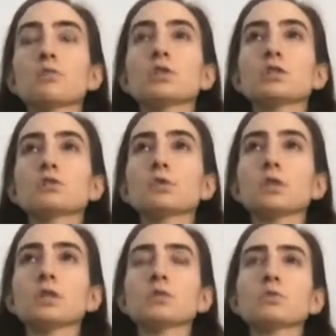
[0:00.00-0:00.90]
we just
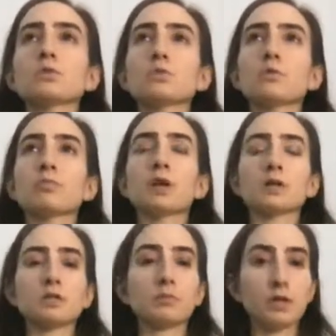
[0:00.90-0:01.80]
released was with
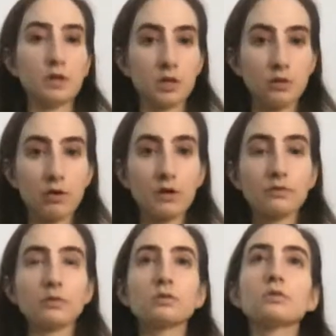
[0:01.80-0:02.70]
Blossom Leilani
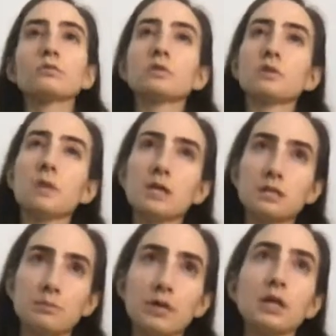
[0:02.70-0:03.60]
Crawford, who's an
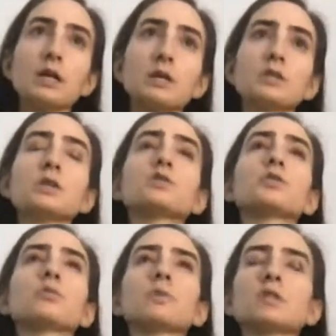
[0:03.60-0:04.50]
amazing Pilates
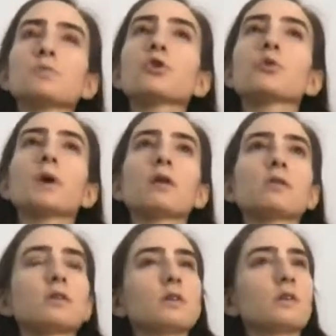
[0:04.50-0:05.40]
teacher, and we spoke
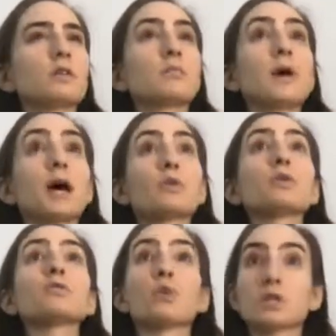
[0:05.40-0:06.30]
about the
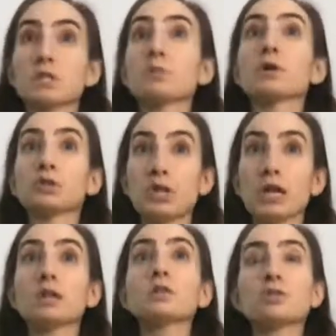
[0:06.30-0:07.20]
power of one small
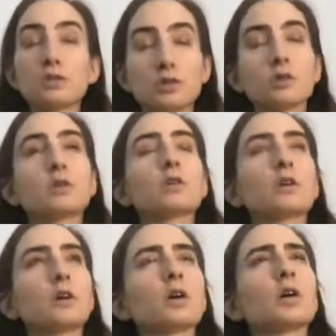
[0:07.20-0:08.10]
change.
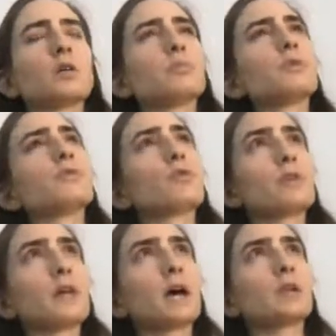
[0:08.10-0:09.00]
Uh,
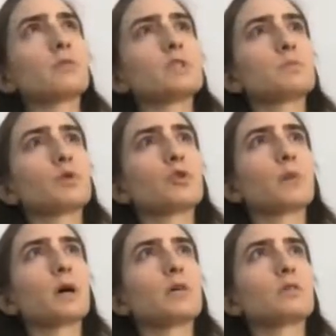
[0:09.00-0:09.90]
before that, we spoke
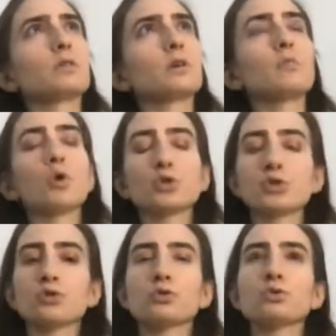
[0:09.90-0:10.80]
about
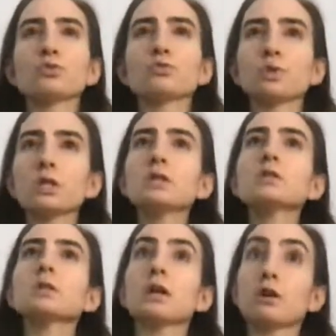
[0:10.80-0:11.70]
emotional
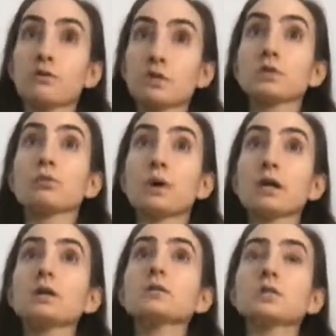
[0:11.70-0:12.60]
release and our physical
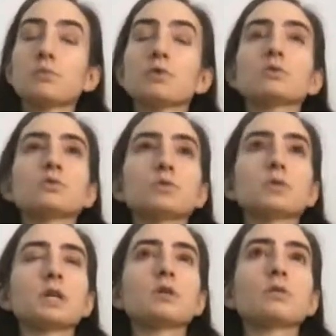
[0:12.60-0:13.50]
bodies. I spoke to
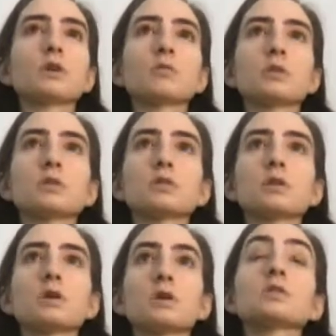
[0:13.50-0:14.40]
a psychotherapist,